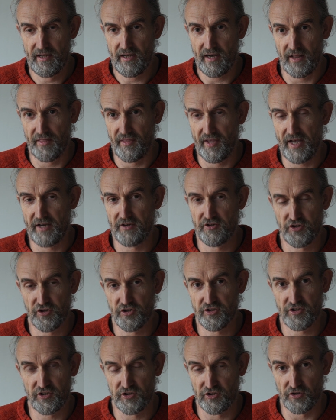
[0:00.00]
and they're
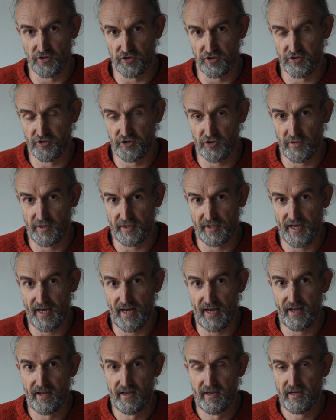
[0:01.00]
just as good as doing
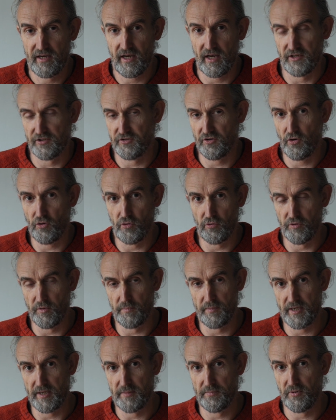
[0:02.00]
that as all the
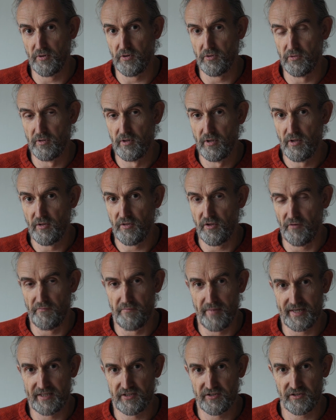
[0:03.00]
people that have
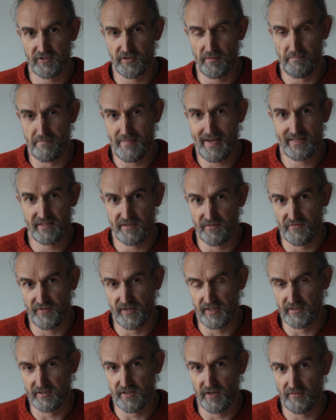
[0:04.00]
made such a mess of
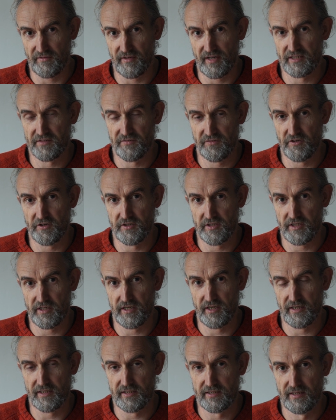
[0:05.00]
things over the last 30
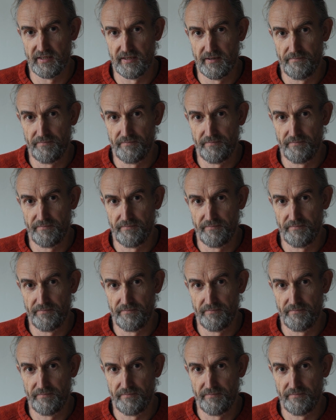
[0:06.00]
years.